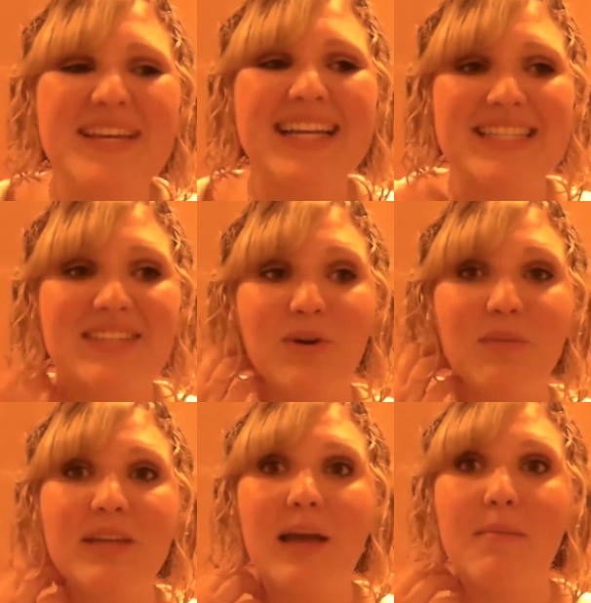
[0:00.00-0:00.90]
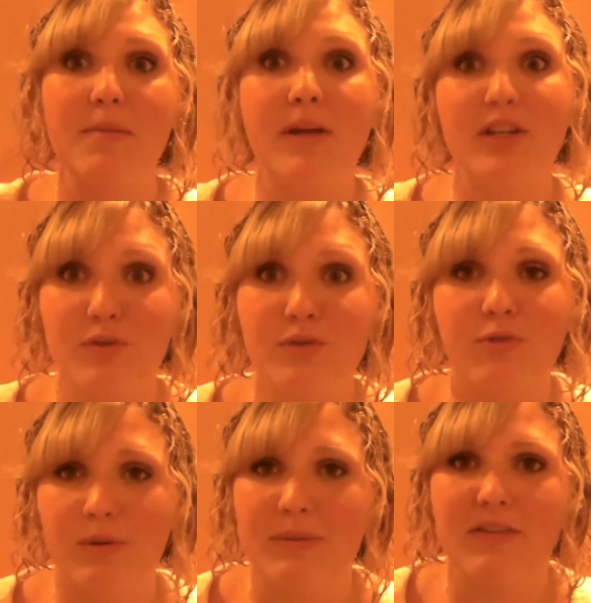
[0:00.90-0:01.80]
because normally I'm in my
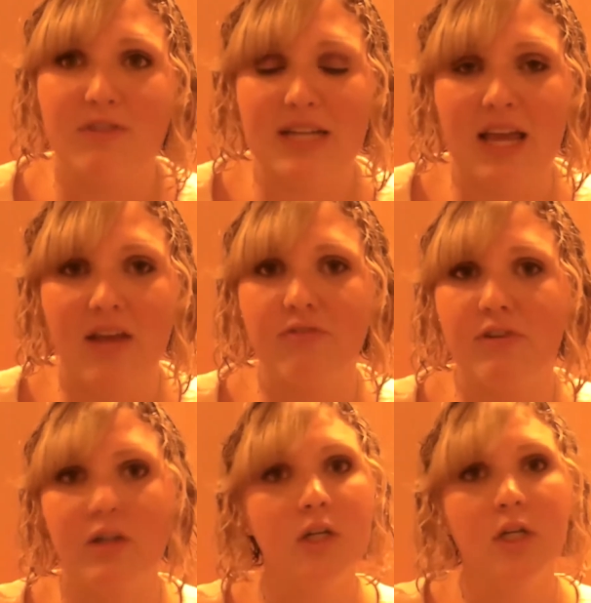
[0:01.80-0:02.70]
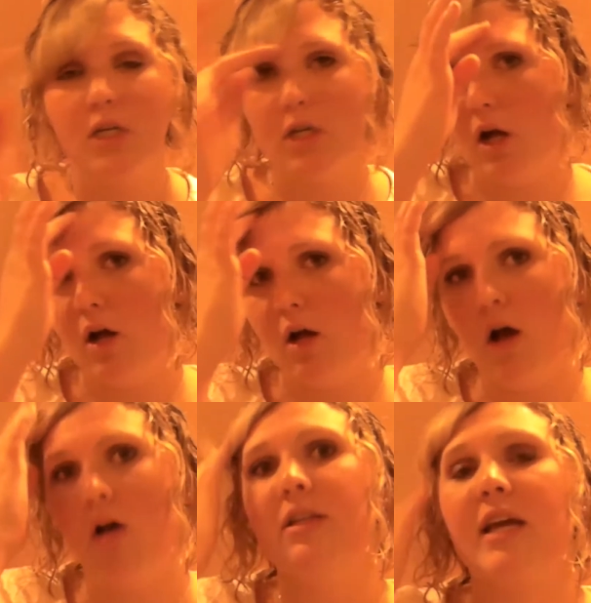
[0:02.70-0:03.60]
uniform every day for
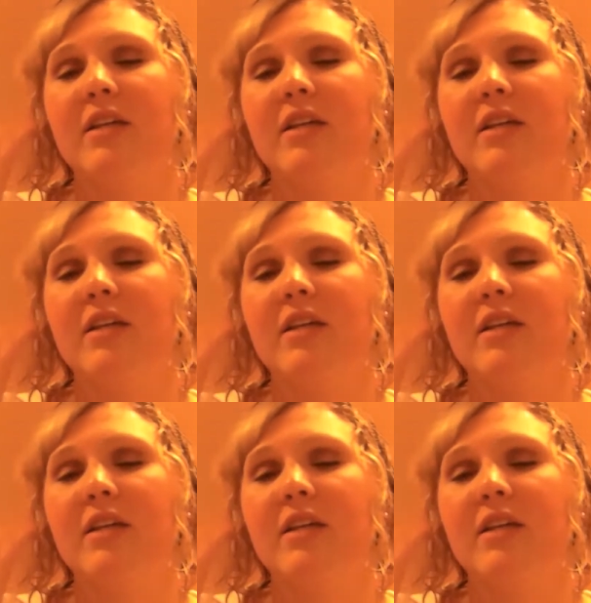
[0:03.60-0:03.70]
all day.